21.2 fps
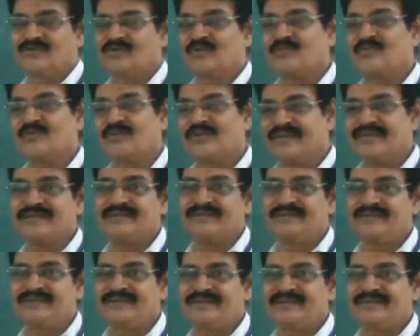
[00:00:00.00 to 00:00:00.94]
to protect
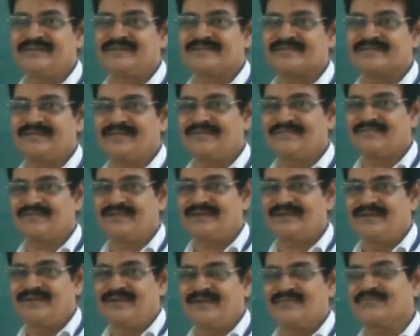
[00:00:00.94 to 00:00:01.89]
itself
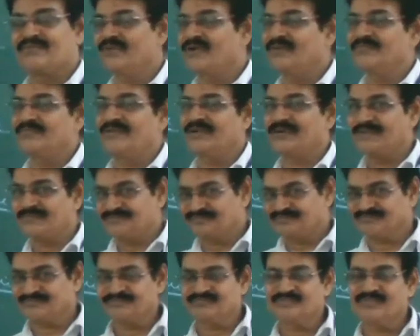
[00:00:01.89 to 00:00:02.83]
from
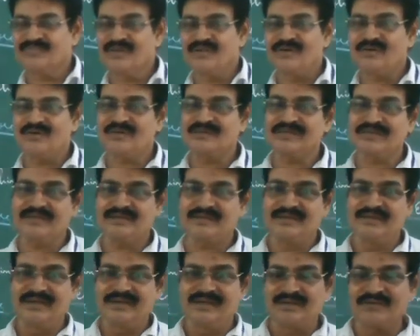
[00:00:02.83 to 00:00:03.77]

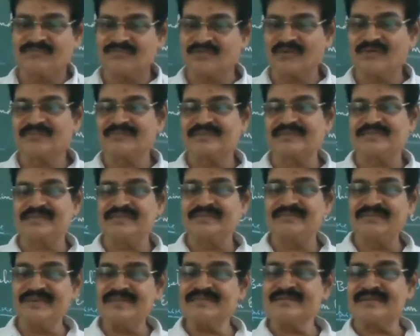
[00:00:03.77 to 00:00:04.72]
the from these
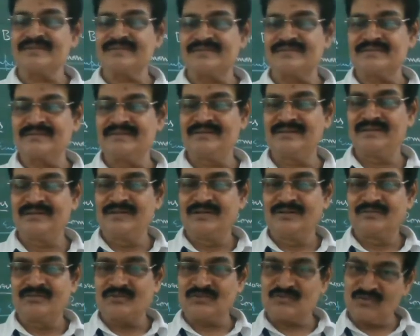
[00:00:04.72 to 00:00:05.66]
invasions.
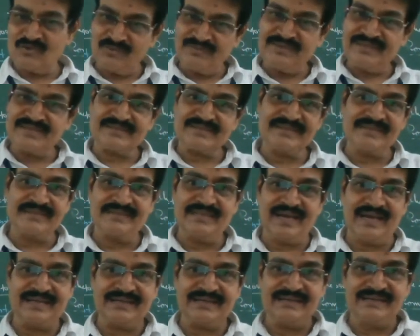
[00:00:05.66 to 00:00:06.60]
So we see
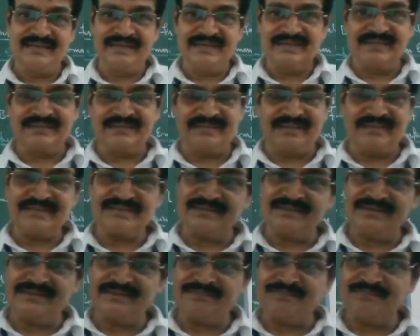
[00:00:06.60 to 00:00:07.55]
that this
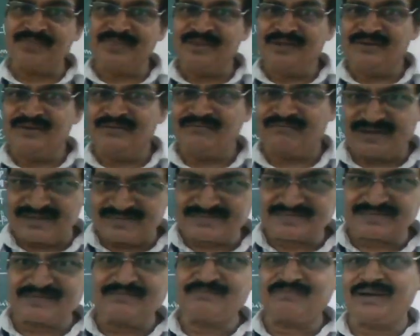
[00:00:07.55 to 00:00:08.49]

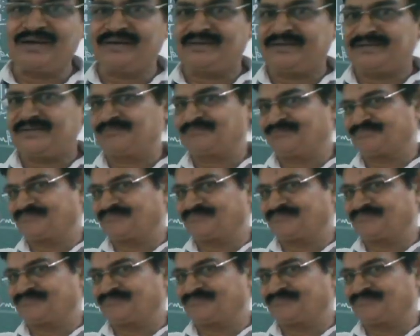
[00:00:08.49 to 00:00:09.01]
vast empire,